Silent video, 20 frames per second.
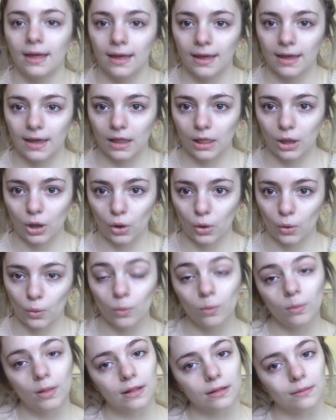
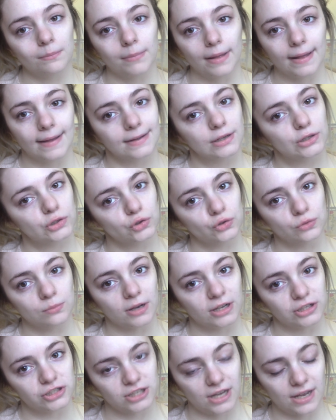Hello, welcome back to
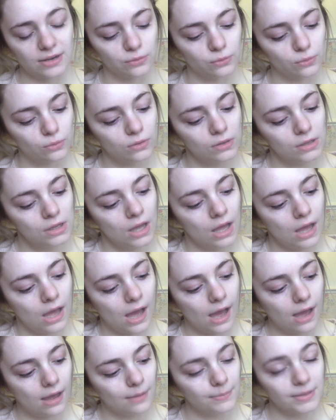my channel.
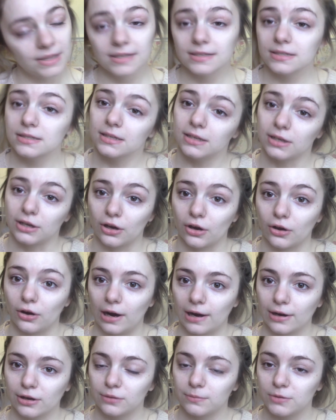In this video
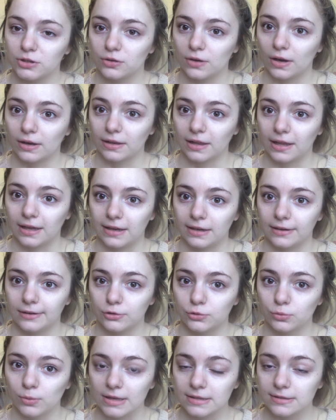I'm going to be doing the
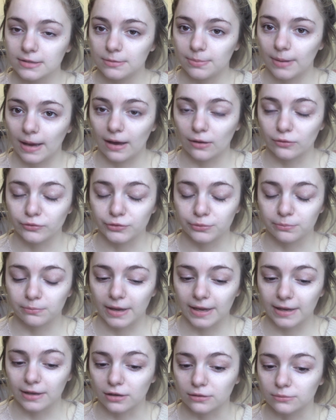£20
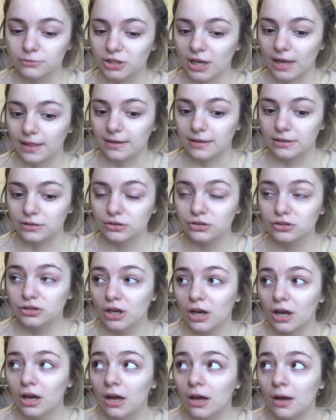makeup challenge,
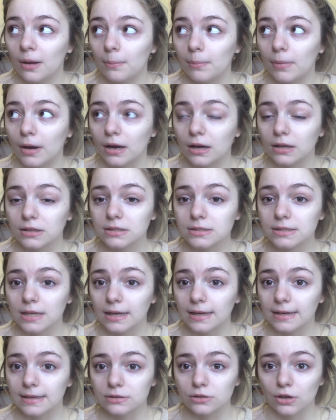but
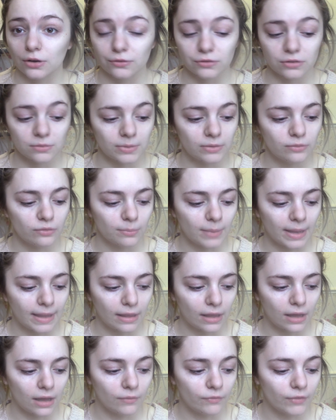it's going to be with
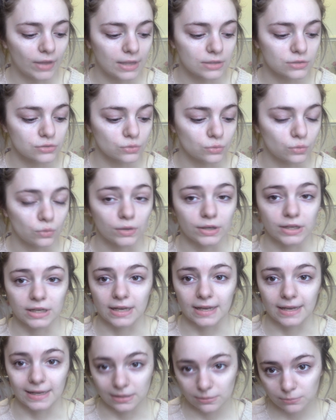makeup that's already
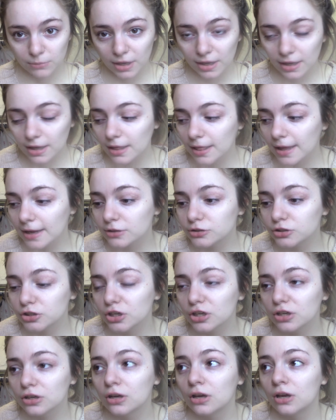in my
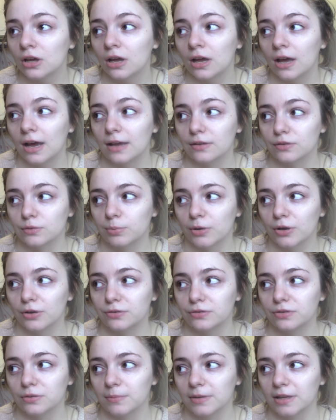collection as
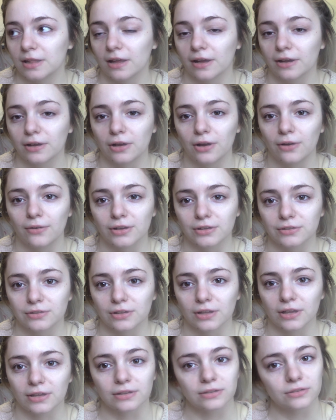opposed to me like going to
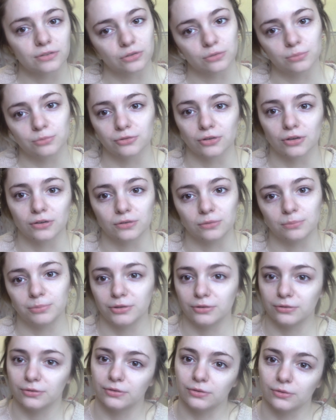like Superdrug or
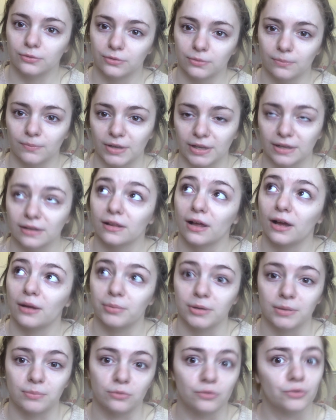Boots or something like
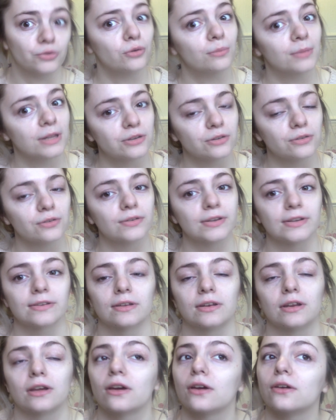people normally do in these
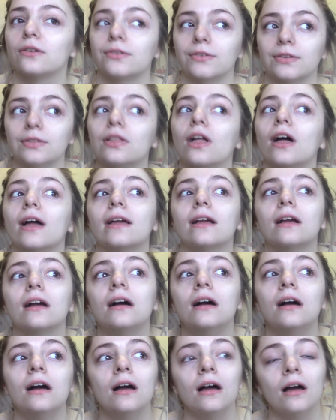videos and like
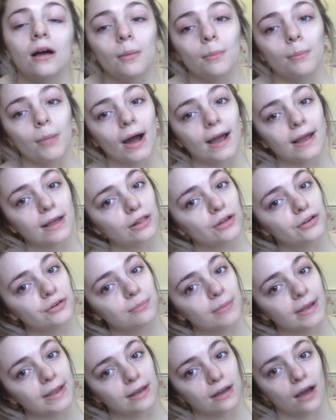buying a load of
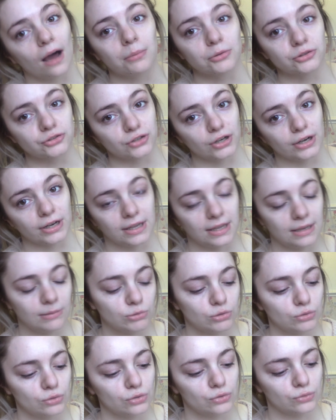makeup and trying to keep
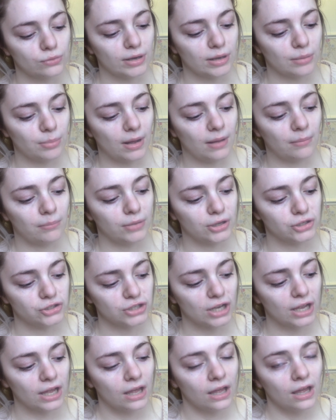to a £20
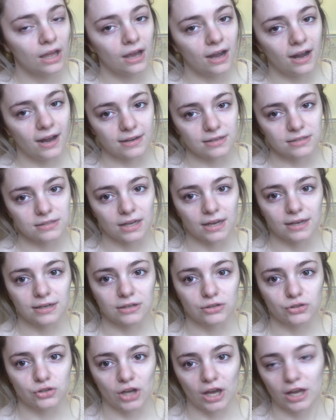budget. I
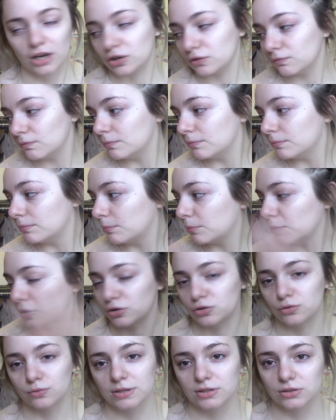decided to kind of put
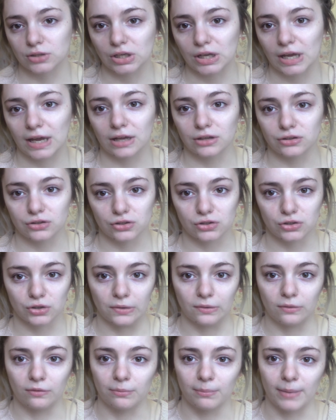a twist on it and just
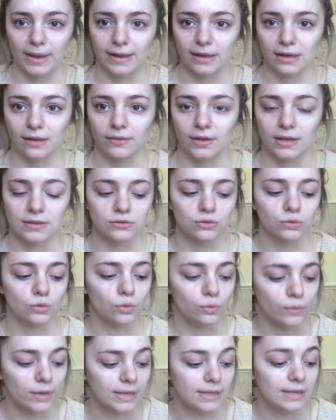do it with makeup that's
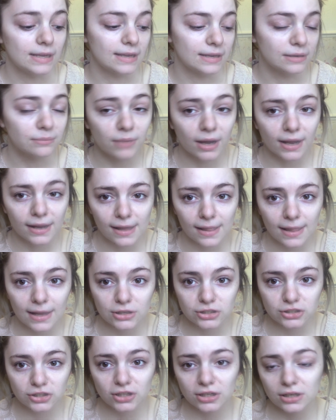already in my
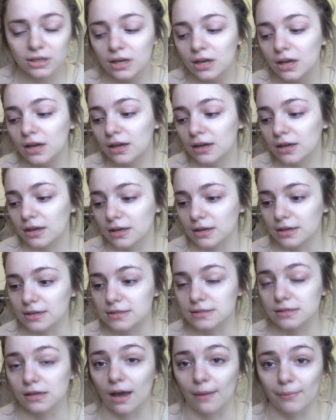collection
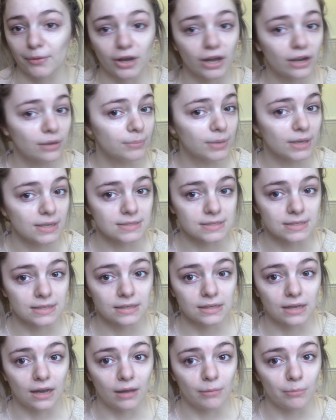because I'm the kind of
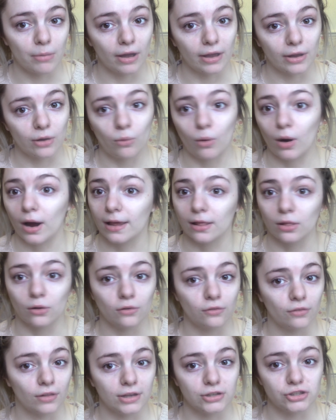person, I buy quite a lot
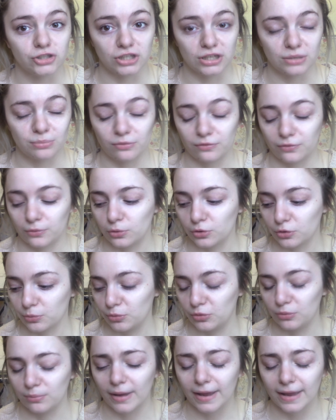of like cheap
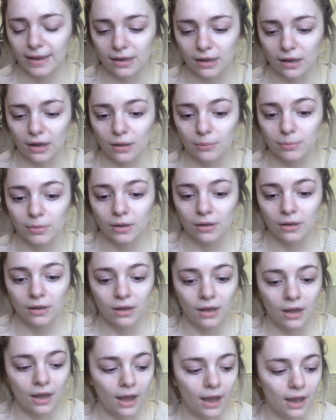affordable makeup.
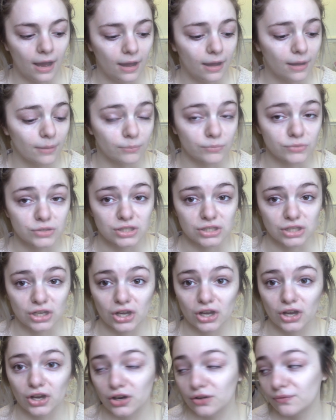
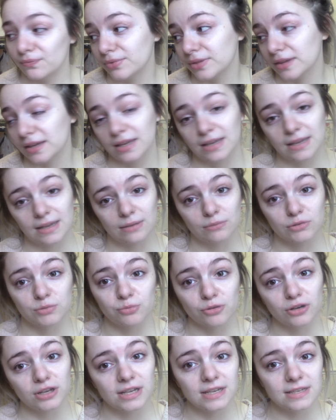So it was
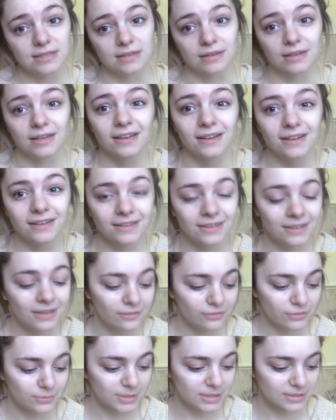pretty easy
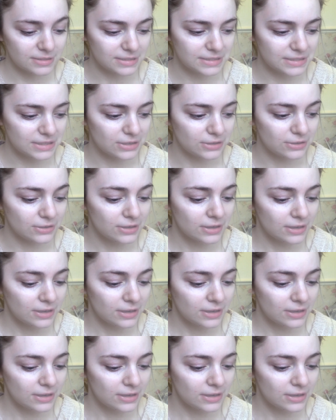for me to do.